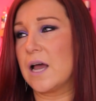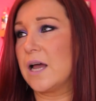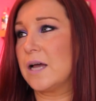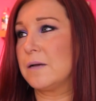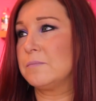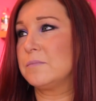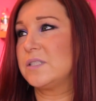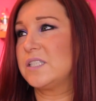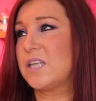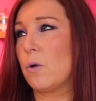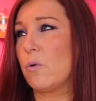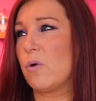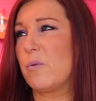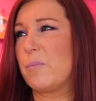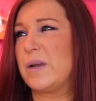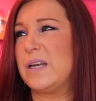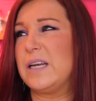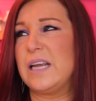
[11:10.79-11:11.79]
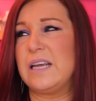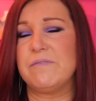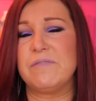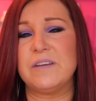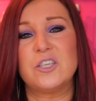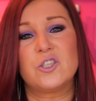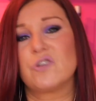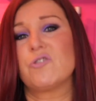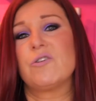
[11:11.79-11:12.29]
Um, so it will be
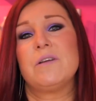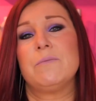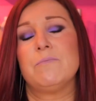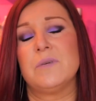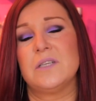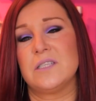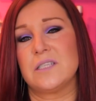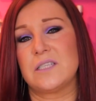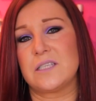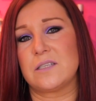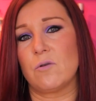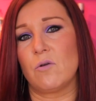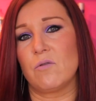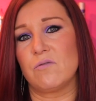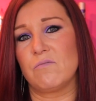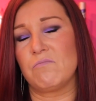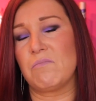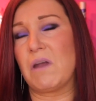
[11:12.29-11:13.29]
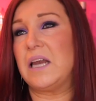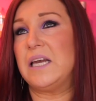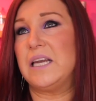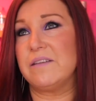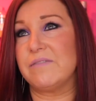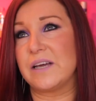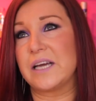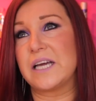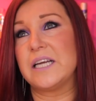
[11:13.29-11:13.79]
leave-in treatments, like
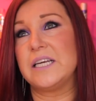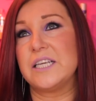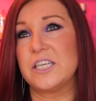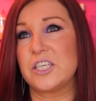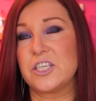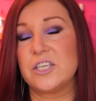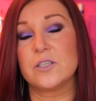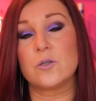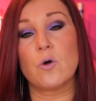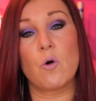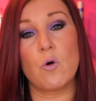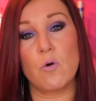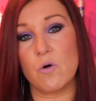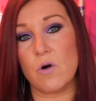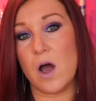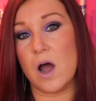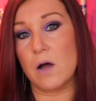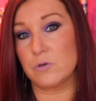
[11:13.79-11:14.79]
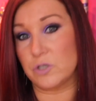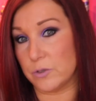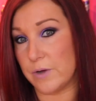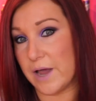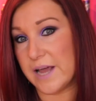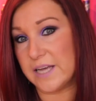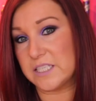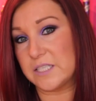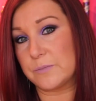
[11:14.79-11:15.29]
leave-in conditioners, or I'll do
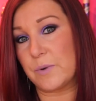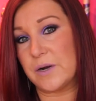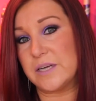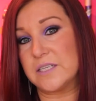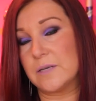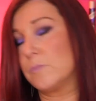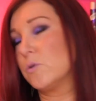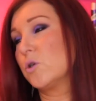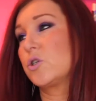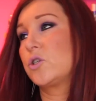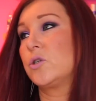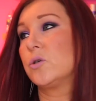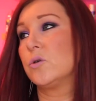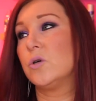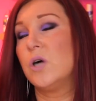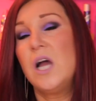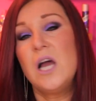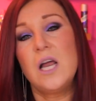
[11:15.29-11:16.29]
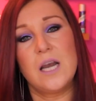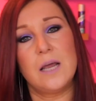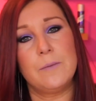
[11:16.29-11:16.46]
hairsprays. I'm not sure.